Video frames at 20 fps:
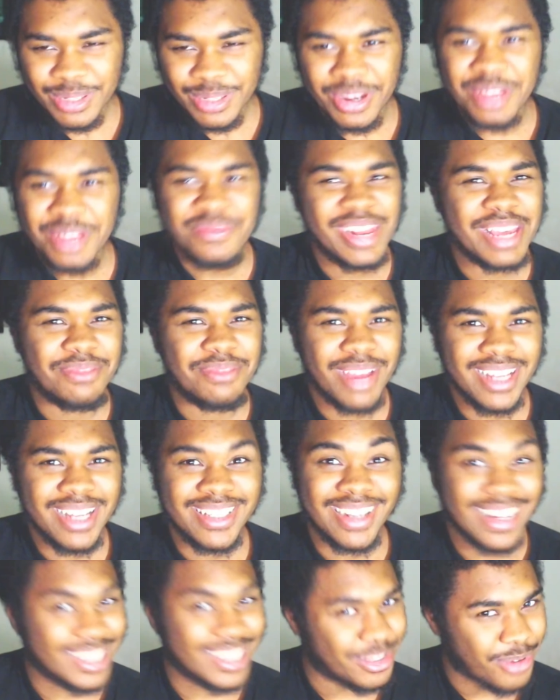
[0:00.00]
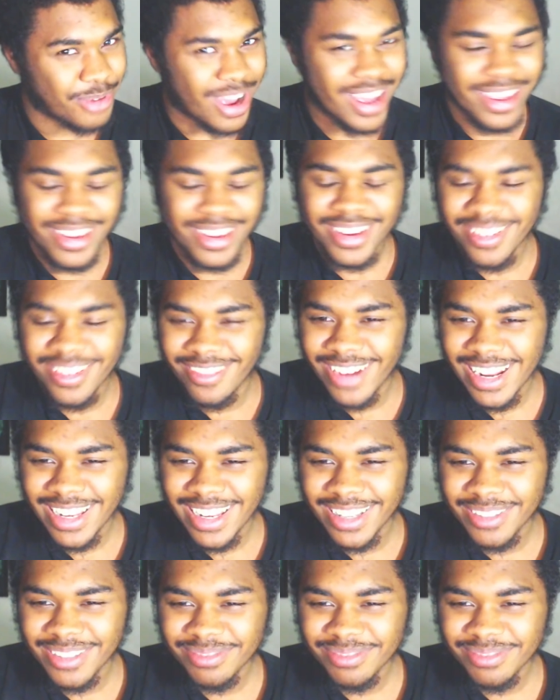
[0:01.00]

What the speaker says: why you play better. That's why, really.